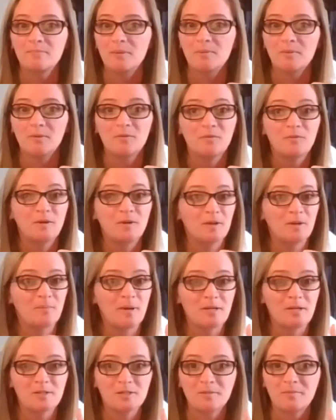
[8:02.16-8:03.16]
people are very
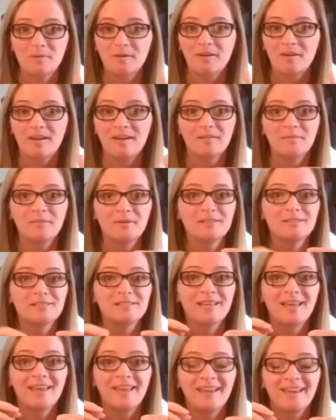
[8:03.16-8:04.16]
passionate about cannabis
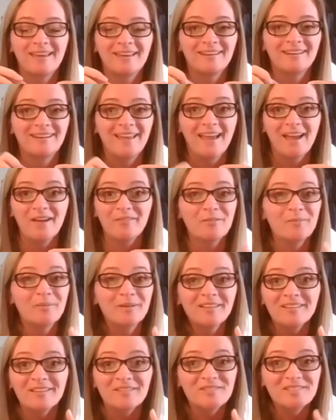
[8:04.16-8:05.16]
and
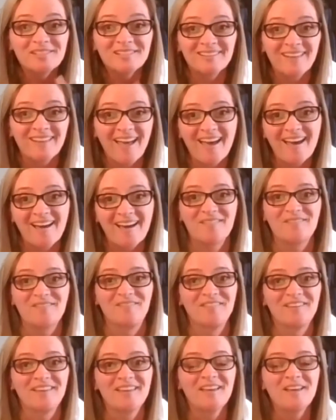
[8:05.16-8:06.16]
everybody loves to laugh.
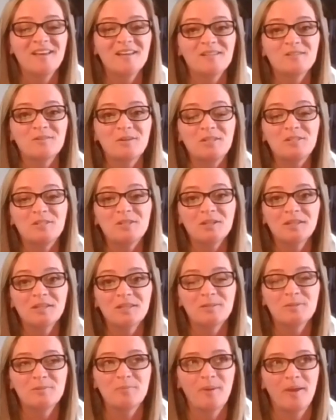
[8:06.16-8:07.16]
So I took
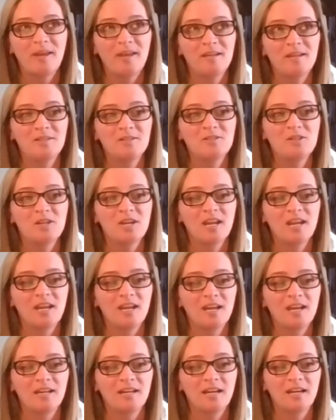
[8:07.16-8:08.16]
this page
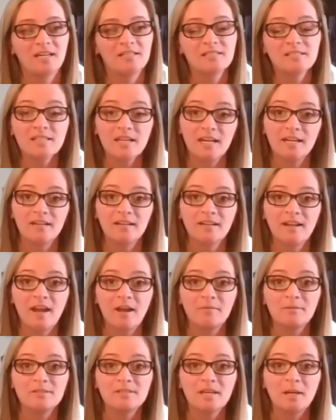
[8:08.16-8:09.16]
and I decided
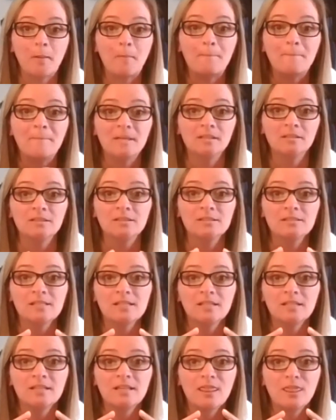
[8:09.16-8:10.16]
I was going to build
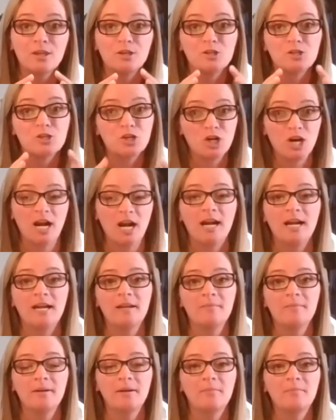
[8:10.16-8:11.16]
the
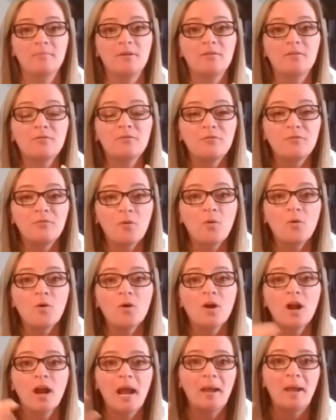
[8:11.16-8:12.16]
tribe.
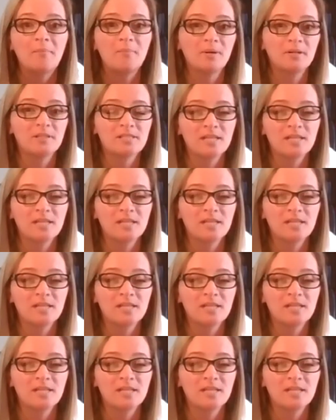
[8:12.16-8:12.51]
Before I